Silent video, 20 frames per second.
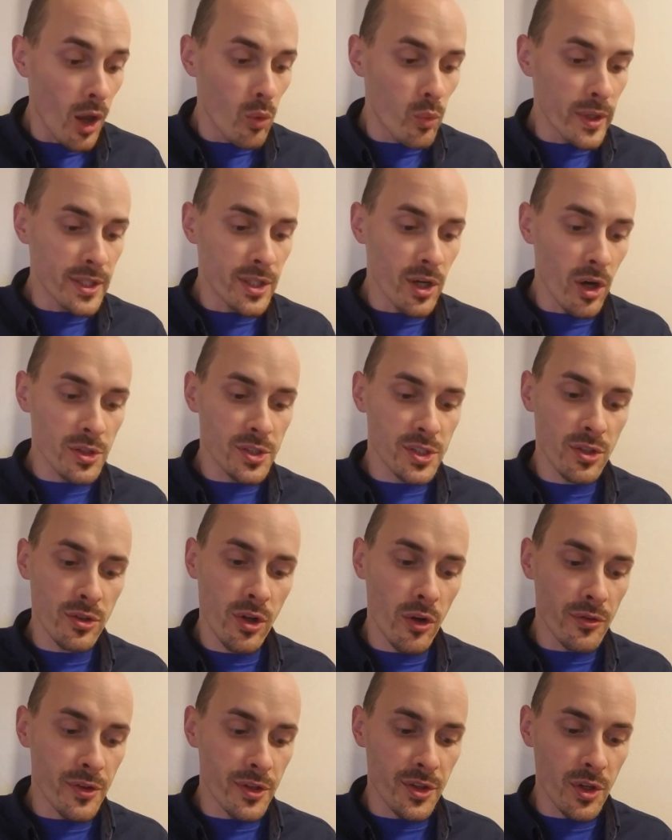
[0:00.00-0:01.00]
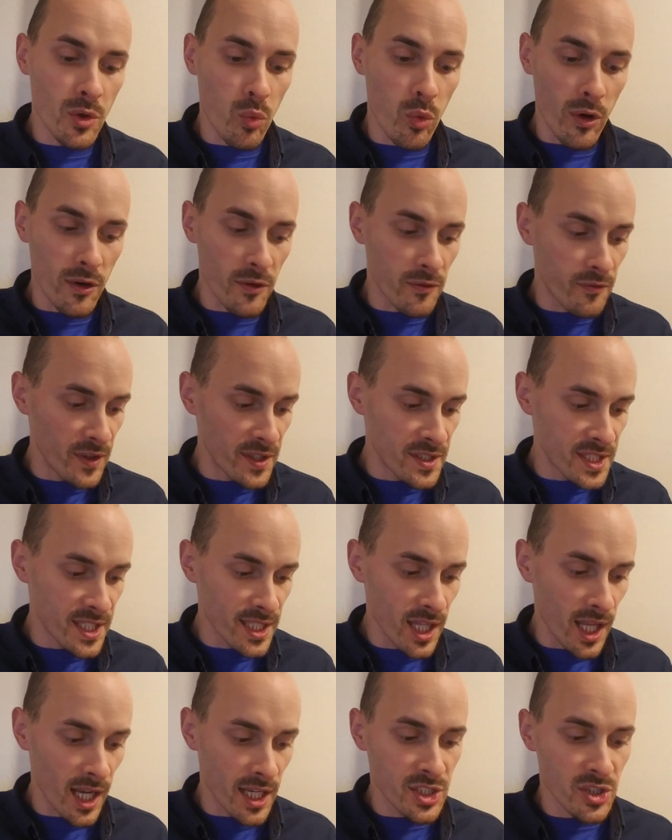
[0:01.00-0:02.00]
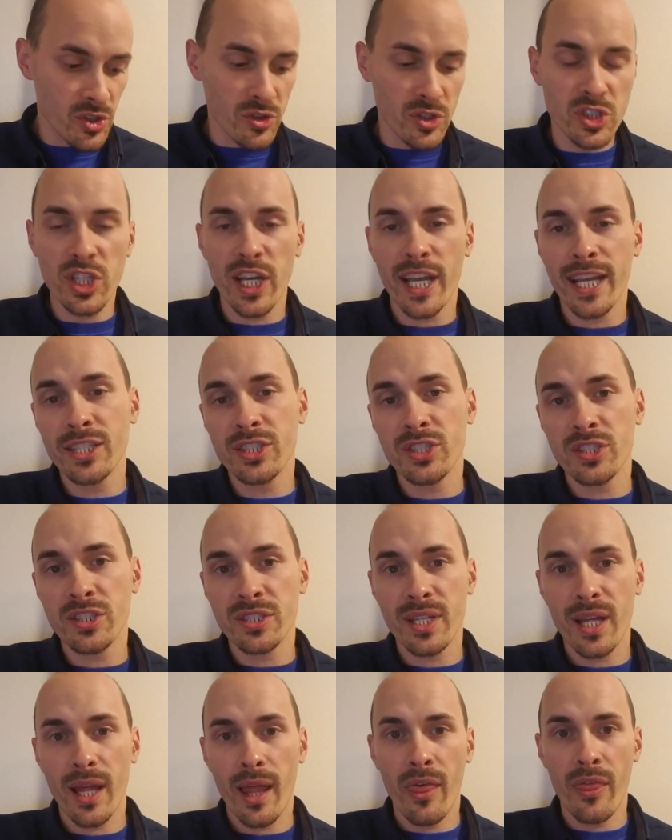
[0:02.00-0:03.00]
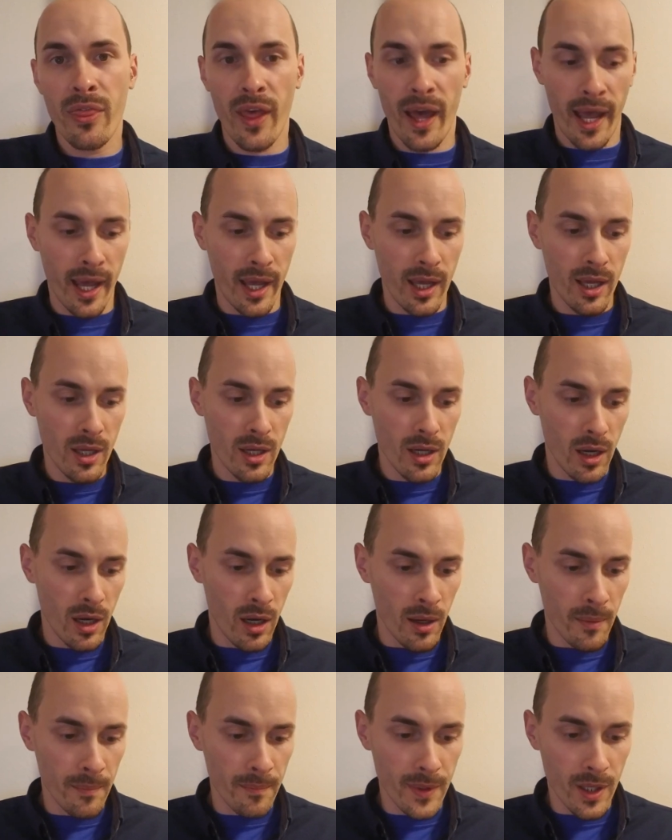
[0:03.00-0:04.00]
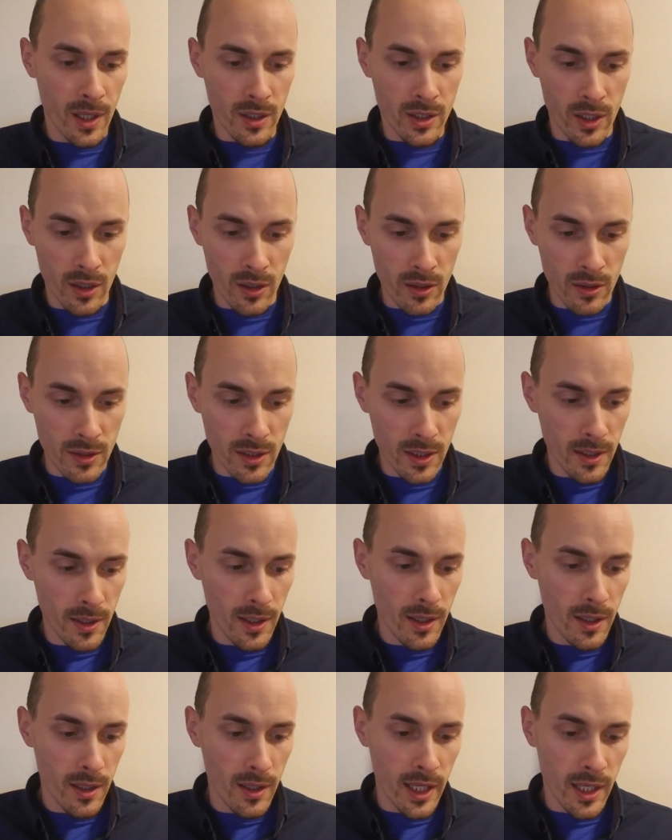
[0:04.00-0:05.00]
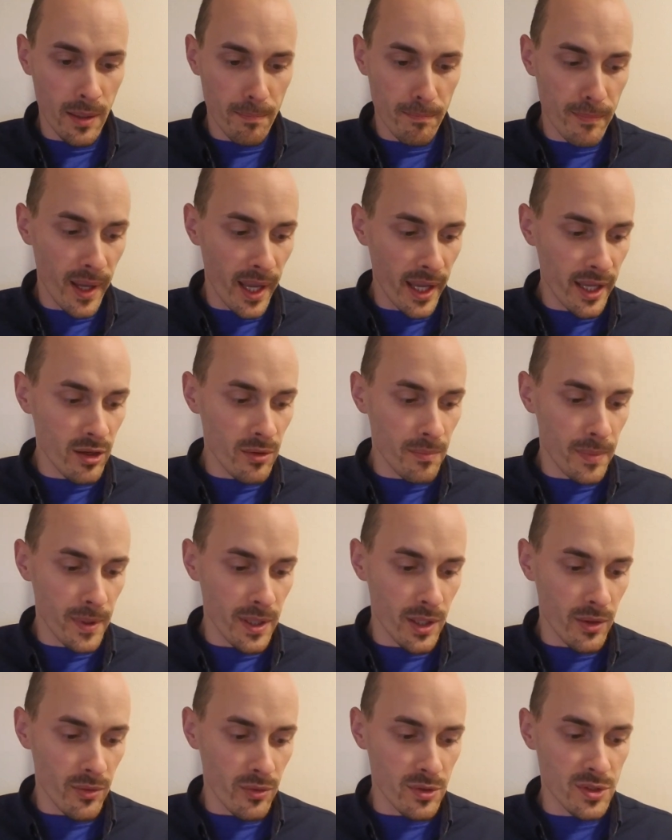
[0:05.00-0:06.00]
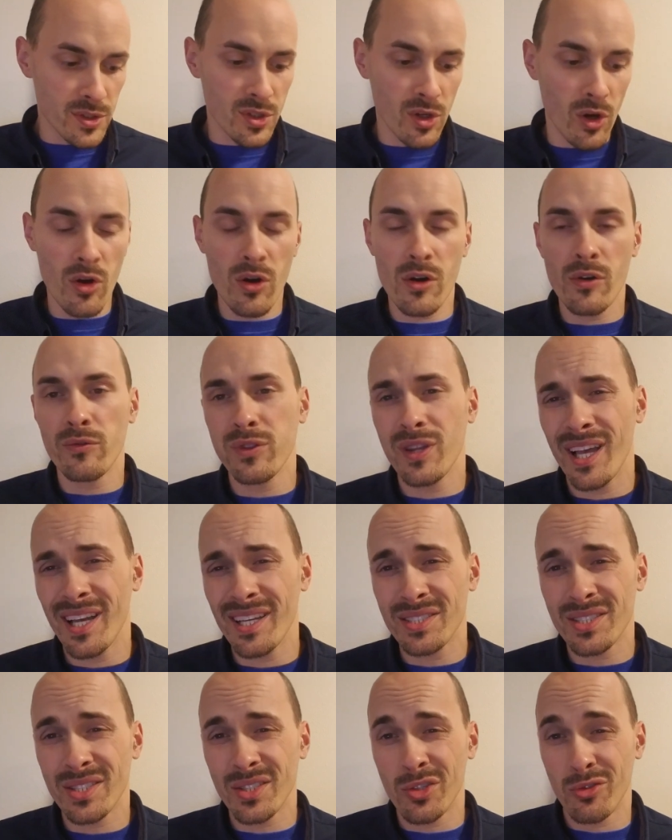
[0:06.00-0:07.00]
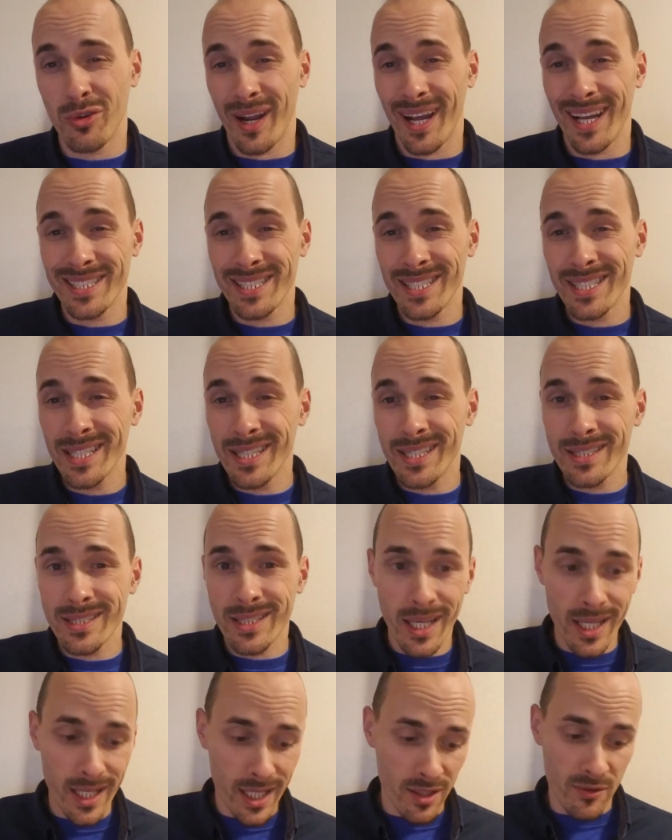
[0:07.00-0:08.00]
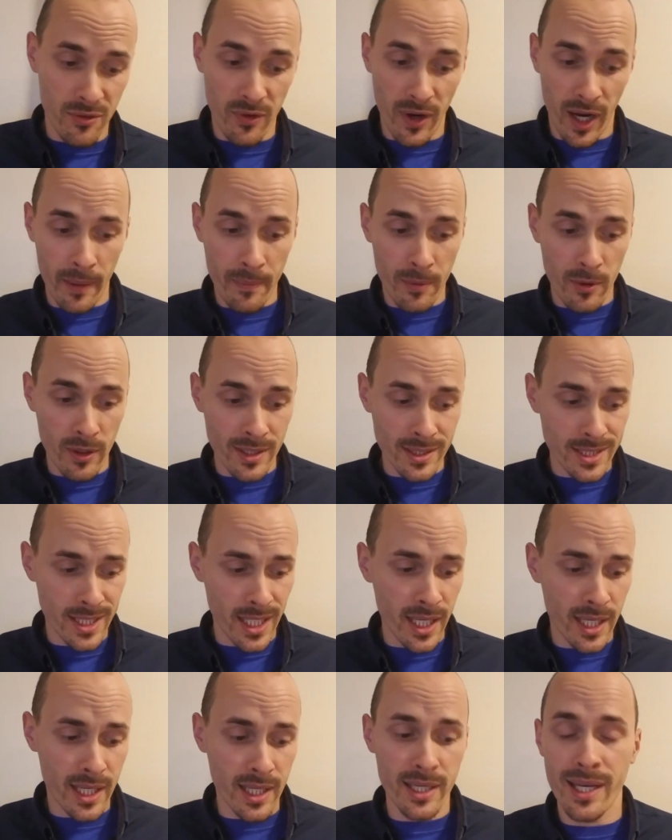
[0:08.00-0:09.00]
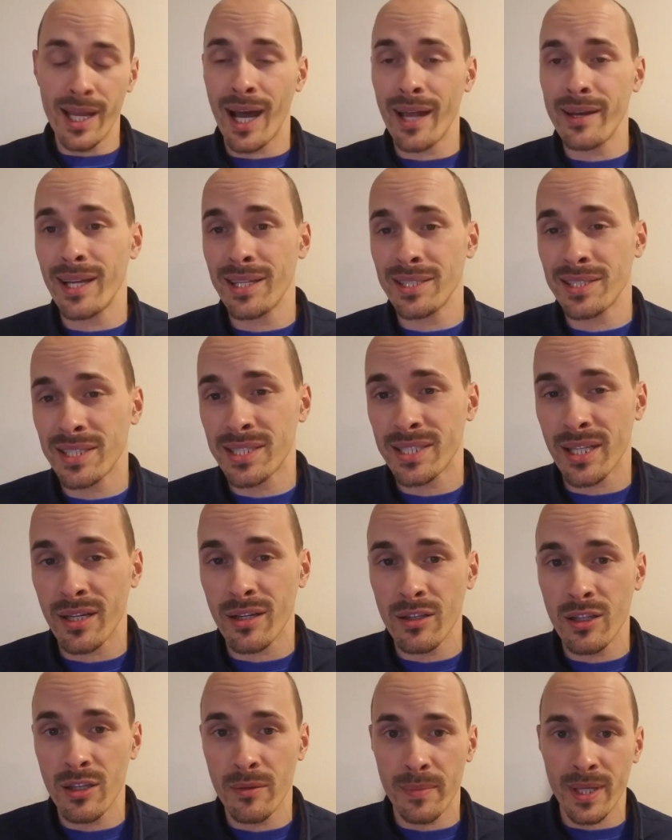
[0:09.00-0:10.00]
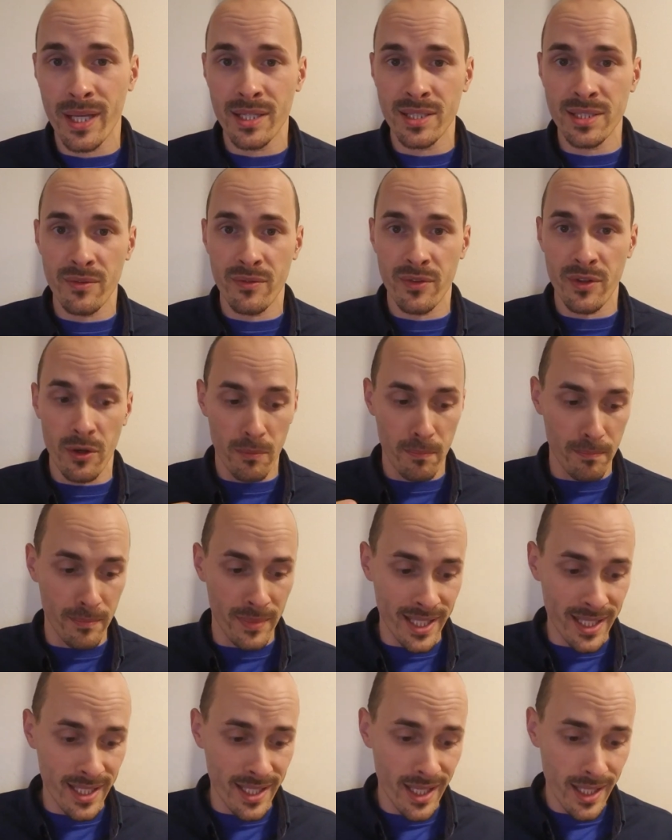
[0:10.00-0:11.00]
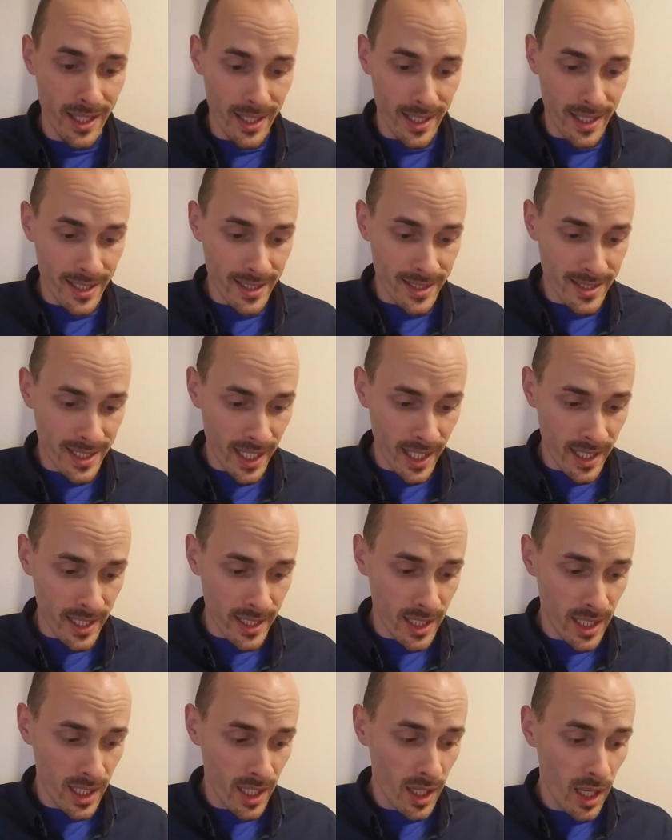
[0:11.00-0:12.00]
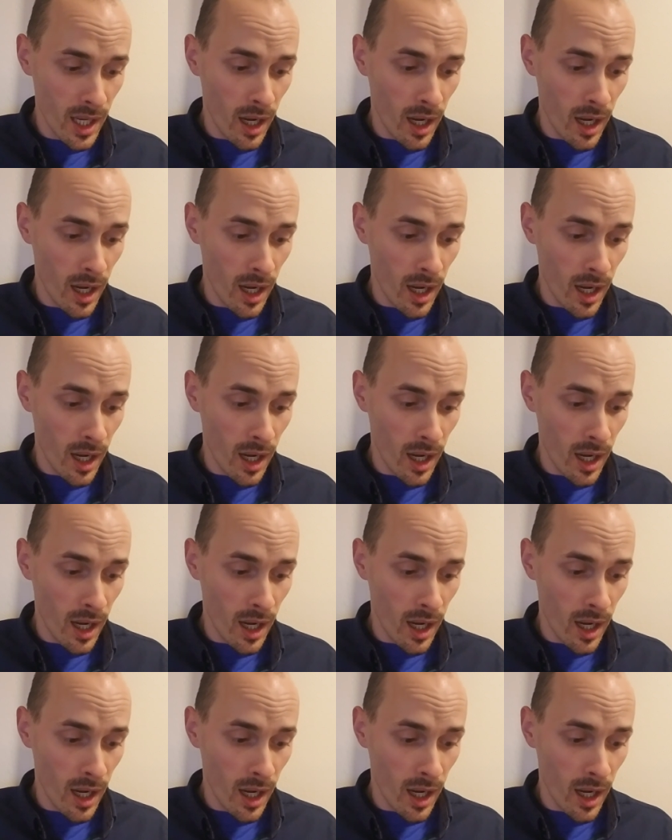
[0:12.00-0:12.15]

We'd also note that there were physiological changes that occurred. It may have been the result of less grassy intake and fiber intake and not necessarily because of their meat intake.